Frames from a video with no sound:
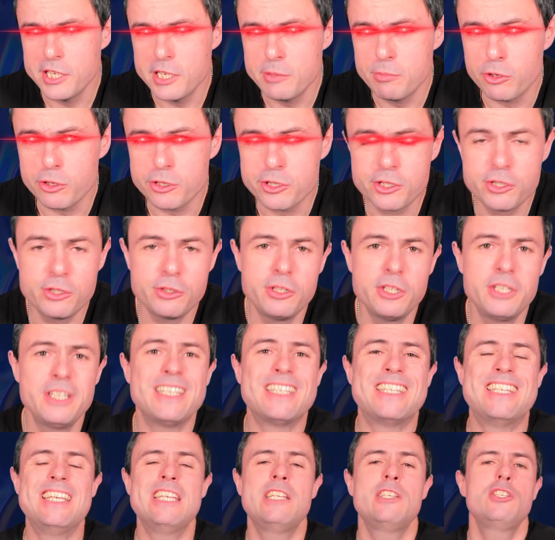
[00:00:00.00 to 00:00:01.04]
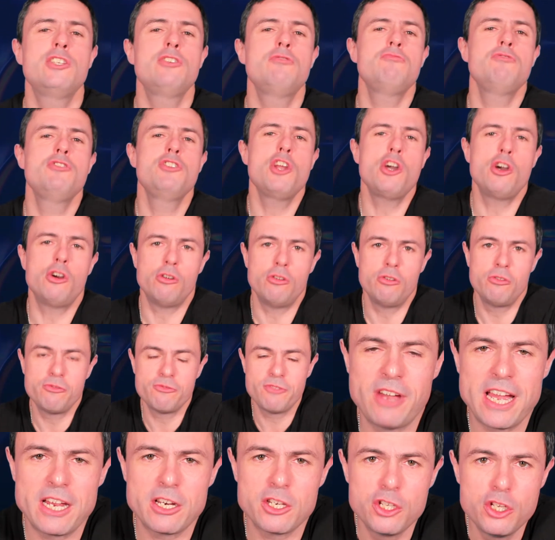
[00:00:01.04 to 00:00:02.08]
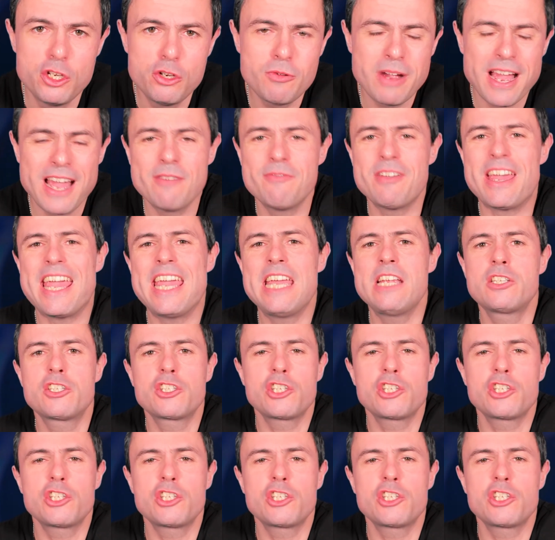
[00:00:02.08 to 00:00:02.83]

a NEBOSH student, did you know that you have a